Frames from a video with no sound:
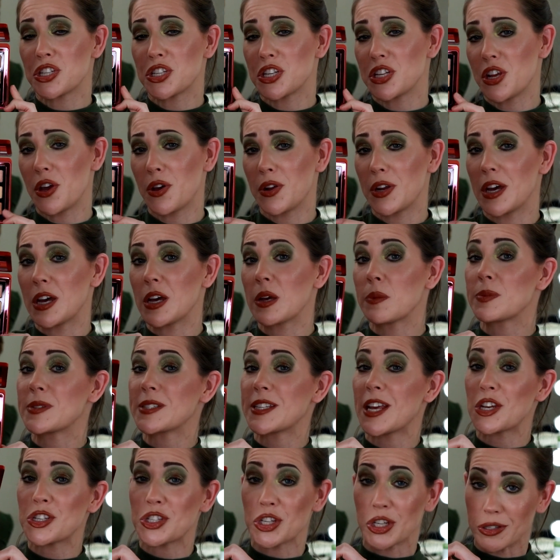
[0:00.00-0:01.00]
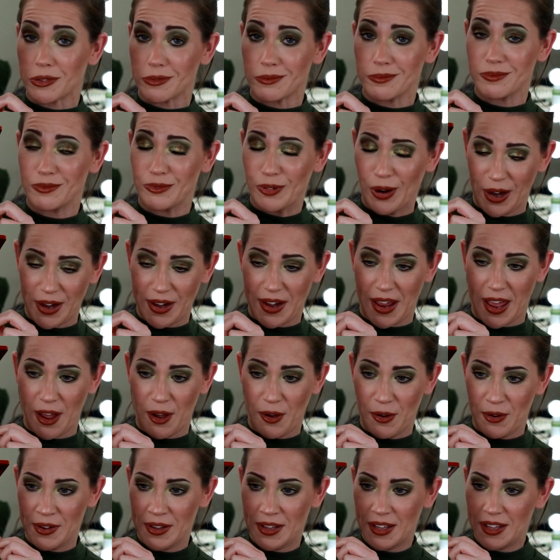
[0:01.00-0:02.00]
Denona obsession right
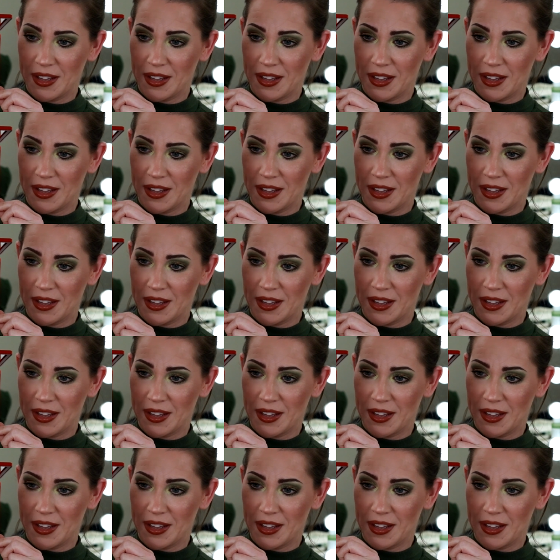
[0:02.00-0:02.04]
now.